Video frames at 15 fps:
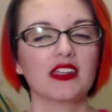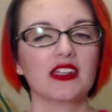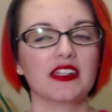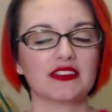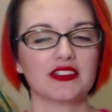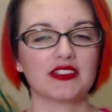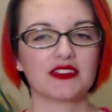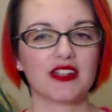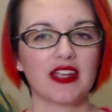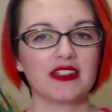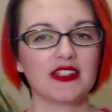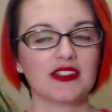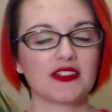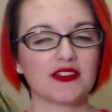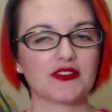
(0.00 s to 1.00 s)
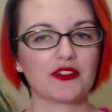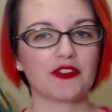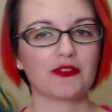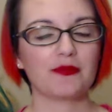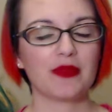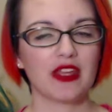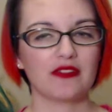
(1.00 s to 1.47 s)
It's designed as a
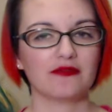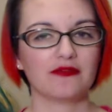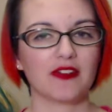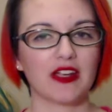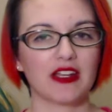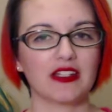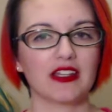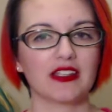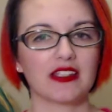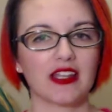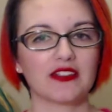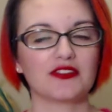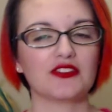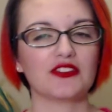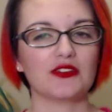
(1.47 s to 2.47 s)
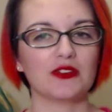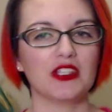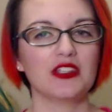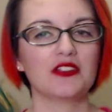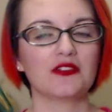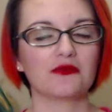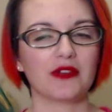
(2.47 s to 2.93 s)
solo pit fight against
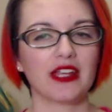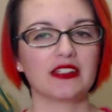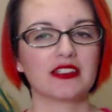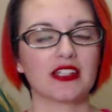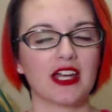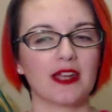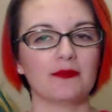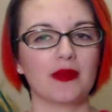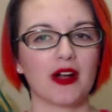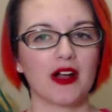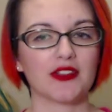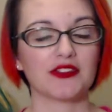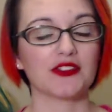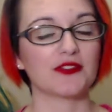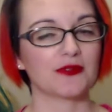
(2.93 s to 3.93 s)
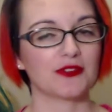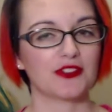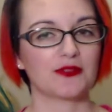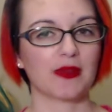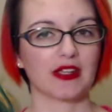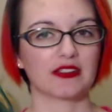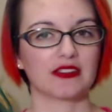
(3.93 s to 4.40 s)
unique raid-type bosses with
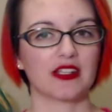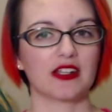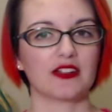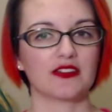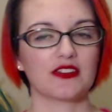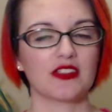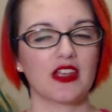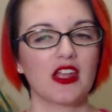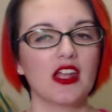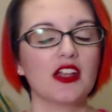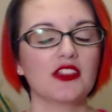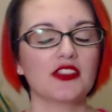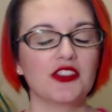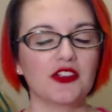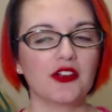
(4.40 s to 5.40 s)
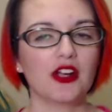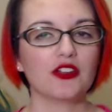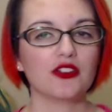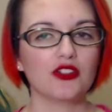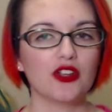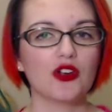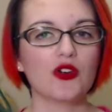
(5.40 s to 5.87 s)
spectators. There are
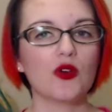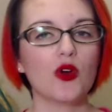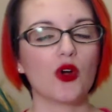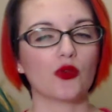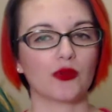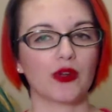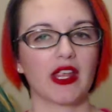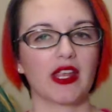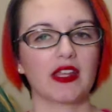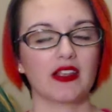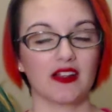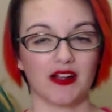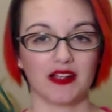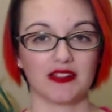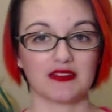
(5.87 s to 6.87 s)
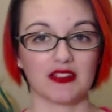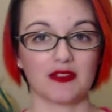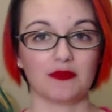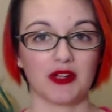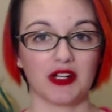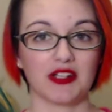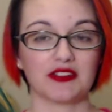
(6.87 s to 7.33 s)
no raid
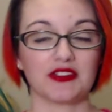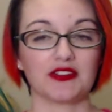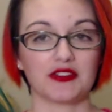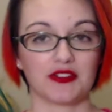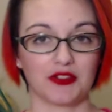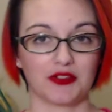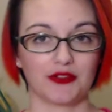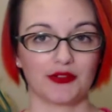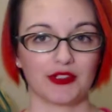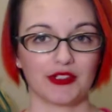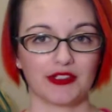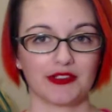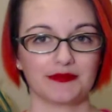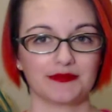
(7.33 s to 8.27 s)
content bosses included.